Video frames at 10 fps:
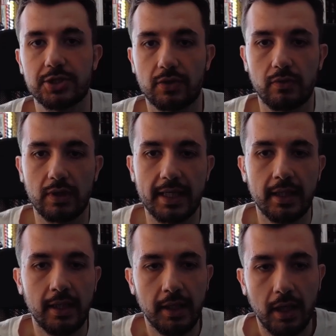Kulej,
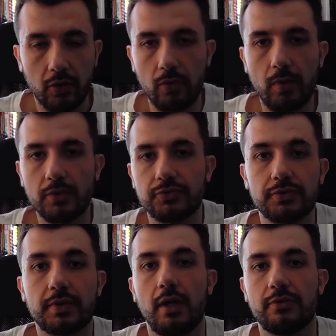who won
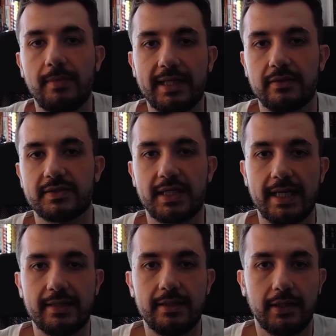two gold medals
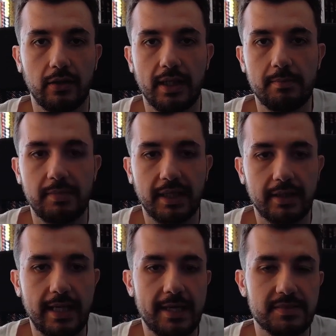at the
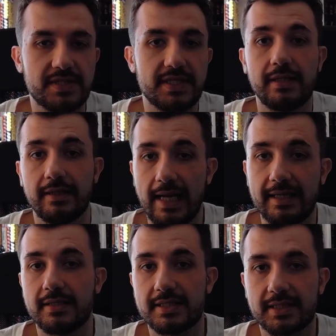Olympic Games in
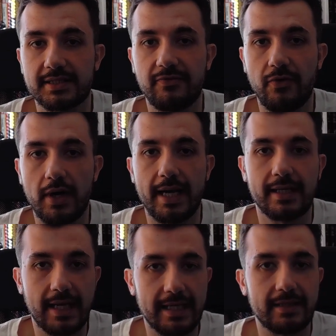1964 and
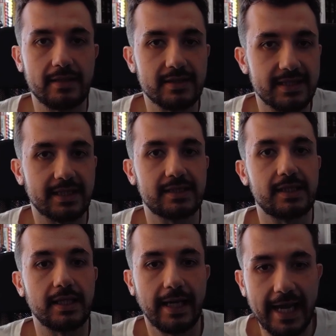
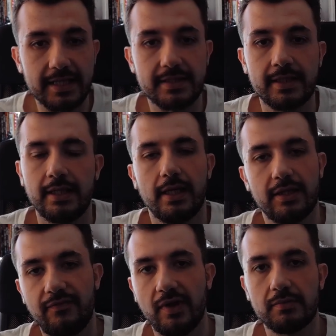1968.
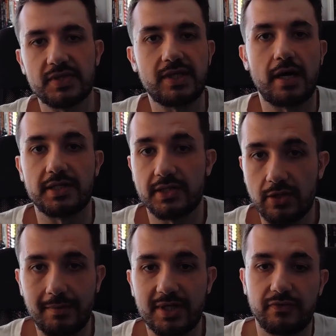The film stars
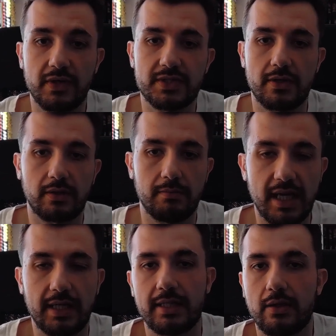Tomasz Włosok,
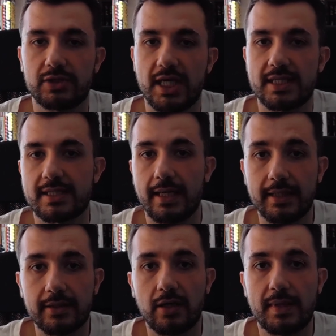Michalina Olszańska
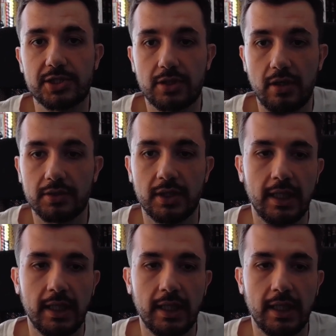and Tomasz Kot,